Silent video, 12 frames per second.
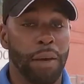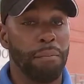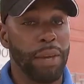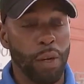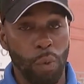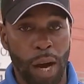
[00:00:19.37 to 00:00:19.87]

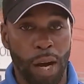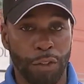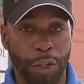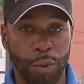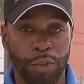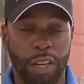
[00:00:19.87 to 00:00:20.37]
Meanwhile,
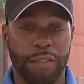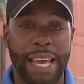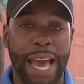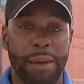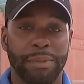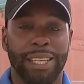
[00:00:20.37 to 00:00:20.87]
the use of
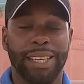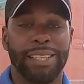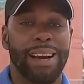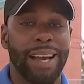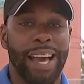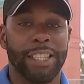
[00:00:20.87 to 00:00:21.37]
the app
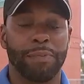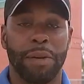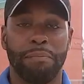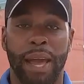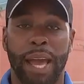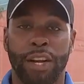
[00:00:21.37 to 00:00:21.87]
TikTok has
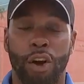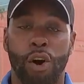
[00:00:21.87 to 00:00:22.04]
been banned